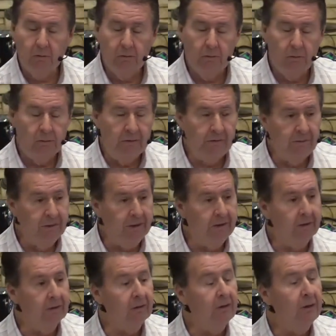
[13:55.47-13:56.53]

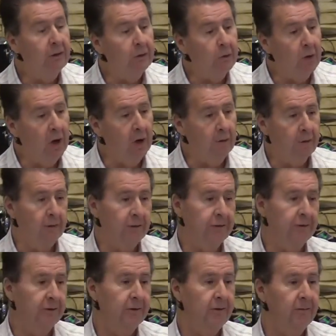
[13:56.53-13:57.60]
reveal to
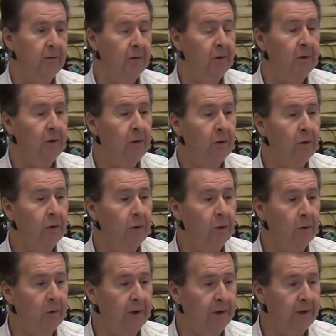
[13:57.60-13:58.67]
others
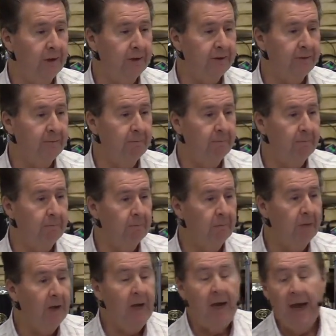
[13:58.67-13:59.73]
who he is.
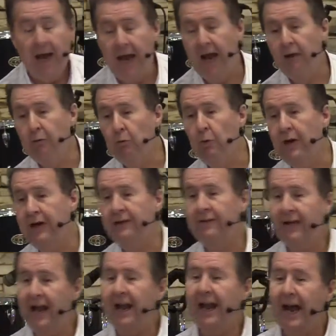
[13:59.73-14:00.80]
And when
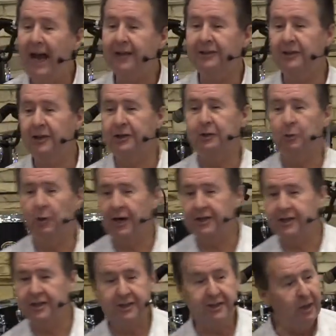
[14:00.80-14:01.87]
they ask us
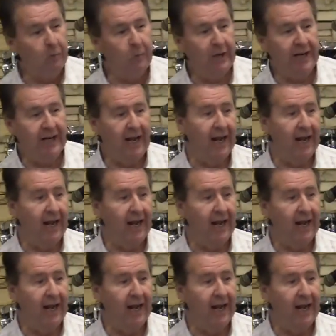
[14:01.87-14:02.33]
questions that we can't